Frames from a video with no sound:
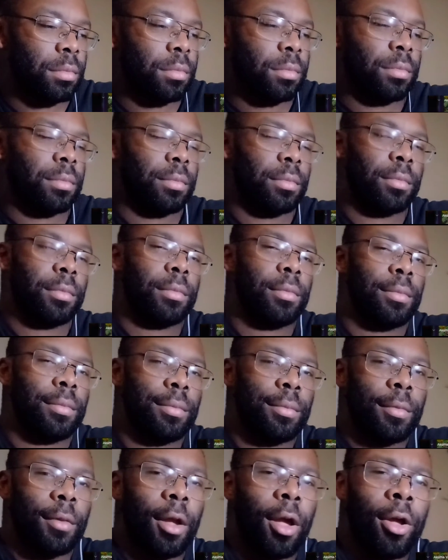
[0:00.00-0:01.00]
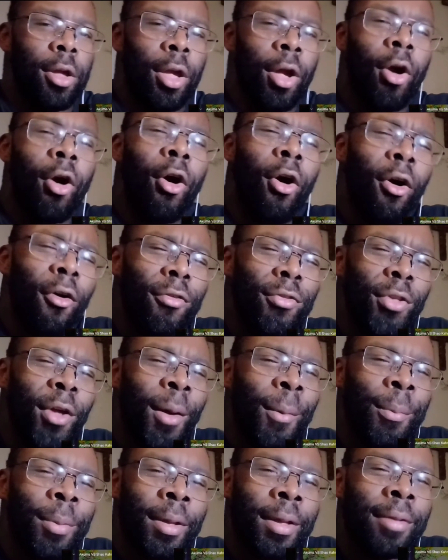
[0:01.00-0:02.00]
Okay, off topic.
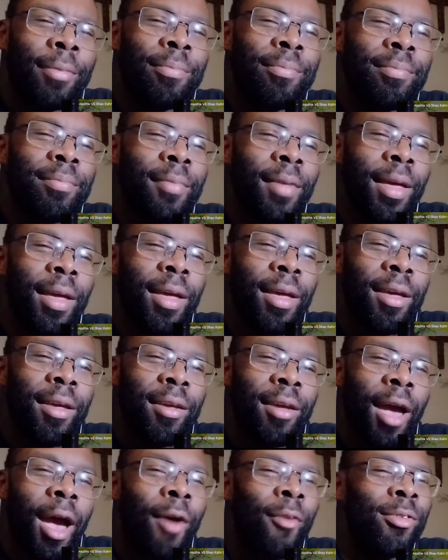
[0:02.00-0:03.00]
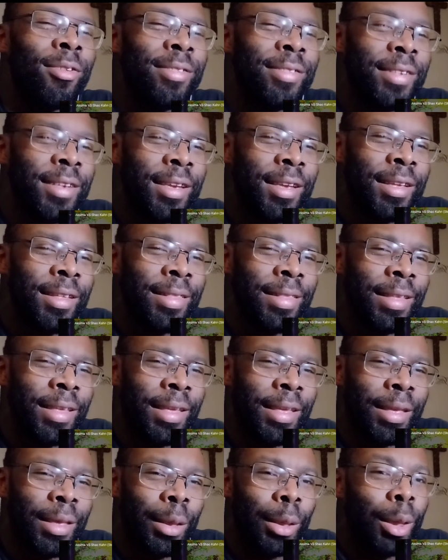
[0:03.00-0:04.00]
Have you seen the
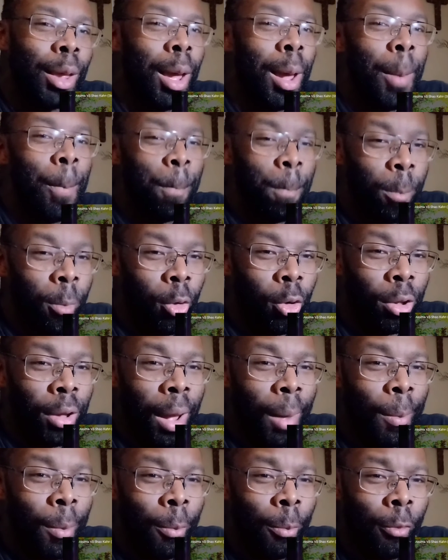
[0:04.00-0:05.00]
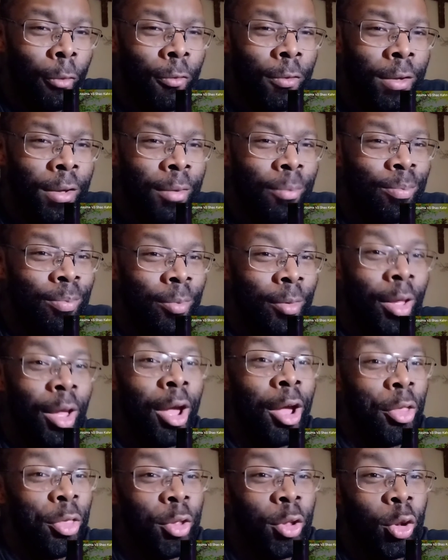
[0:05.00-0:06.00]
Mortal Kombat movie, the new one?
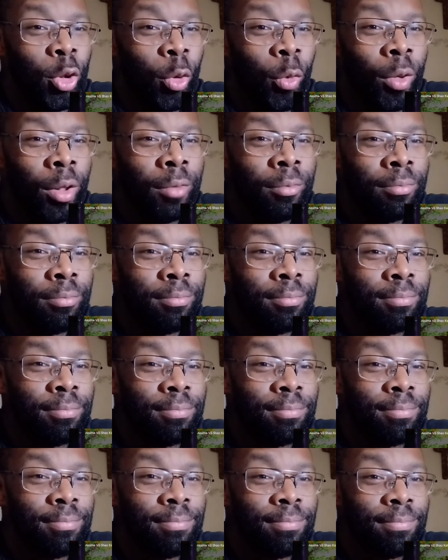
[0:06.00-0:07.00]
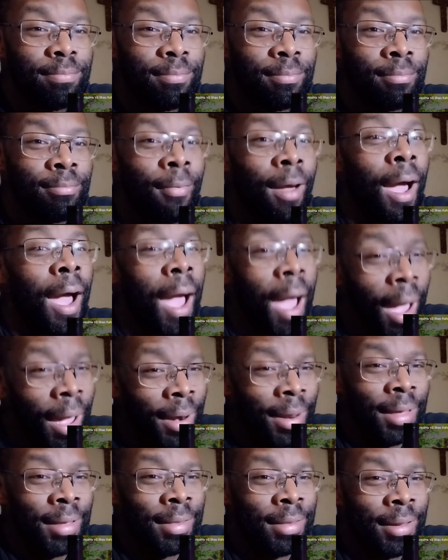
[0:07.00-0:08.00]
I liked it.
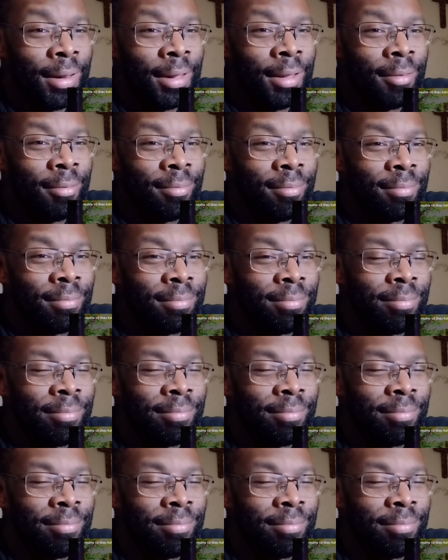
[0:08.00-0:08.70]
I like it.